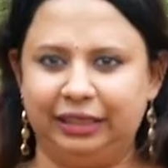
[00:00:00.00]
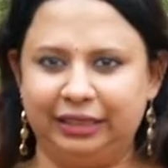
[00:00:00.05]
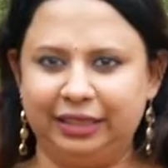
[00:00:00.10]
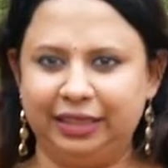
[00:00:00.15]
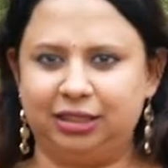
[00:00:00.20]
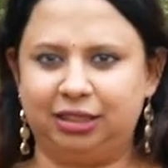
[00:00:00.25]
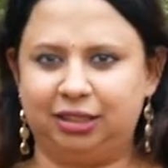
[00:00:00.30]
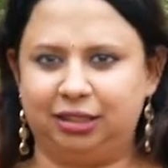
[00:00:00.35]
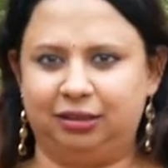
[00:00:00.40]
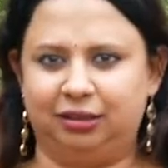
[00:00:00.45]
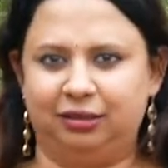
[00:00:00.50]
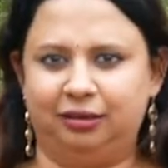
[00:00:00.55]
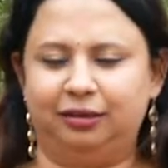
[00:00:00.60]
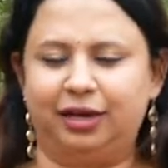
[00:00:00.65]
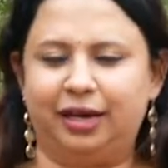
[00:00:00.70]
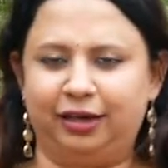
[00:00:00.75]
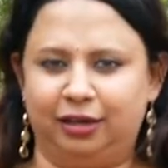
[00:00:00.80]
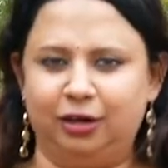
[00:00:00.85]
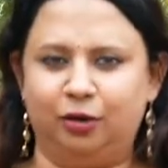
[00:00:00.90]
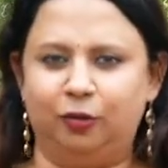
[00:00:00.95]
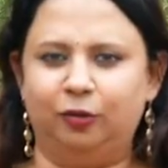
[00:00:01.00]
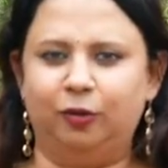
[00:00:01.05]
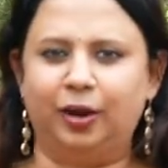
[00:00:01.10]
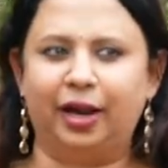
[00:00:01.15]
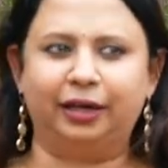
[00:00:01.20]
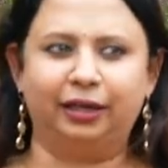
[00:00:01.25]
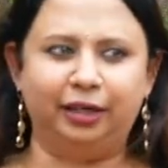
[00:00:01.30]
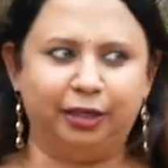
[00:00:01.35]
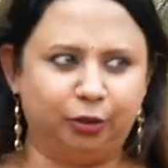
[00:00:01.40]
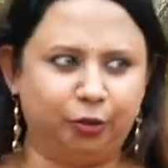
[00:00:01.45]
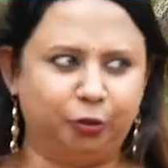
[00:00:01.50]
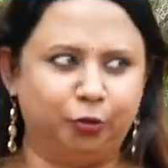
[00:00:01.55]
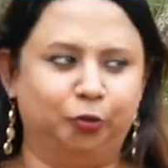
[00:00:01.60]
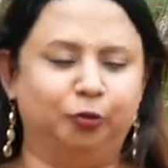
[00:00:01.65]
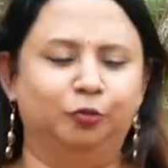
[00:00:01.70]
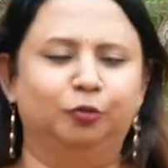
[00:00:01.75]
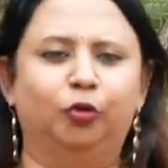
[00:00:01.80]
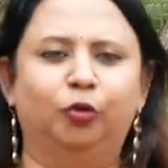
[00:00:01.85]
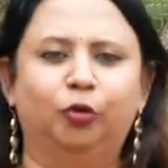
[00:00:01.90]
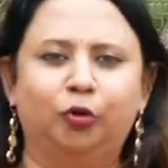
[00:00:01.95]
yes, right now I need to do
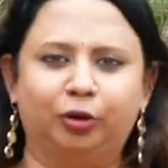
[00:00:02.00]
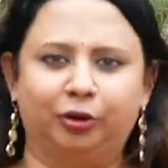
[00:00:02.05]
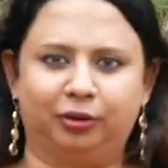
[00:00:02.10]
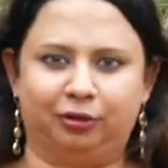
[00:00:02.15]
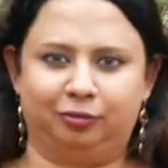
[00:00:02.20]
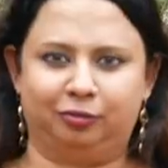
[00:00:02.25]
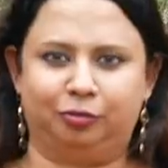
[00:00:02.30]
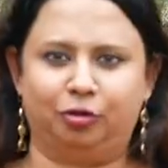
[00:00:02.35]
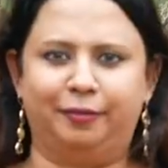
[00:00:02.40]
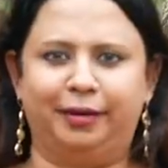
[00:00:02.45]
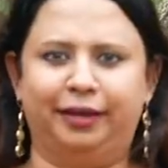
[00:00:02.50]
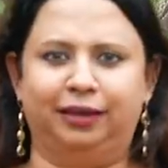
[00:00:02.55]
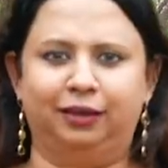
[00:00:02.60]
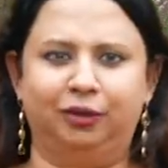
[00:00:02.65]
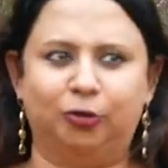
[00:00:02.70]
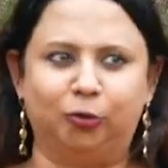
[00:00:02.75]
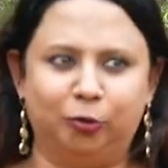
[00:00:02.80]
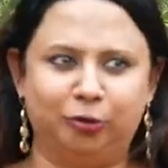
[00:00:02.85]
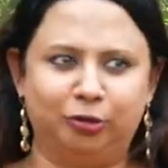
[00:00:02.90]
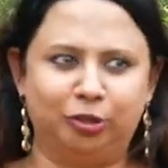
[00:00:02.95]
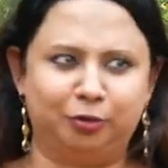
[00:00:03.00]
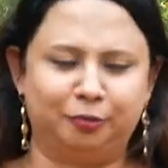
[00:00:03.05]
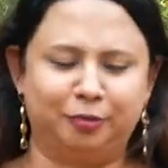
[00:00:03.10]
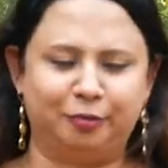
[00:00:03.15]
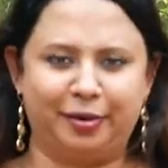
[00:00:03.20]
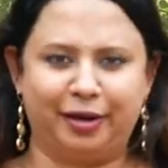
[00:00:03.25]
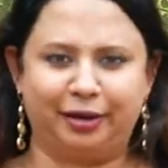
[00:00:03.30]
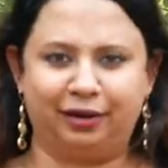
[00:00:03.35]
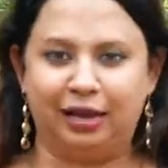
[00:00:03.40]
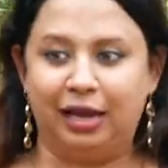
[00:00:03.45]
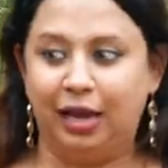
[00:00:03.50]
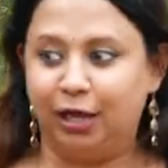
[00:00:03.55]
more for my goals to be met.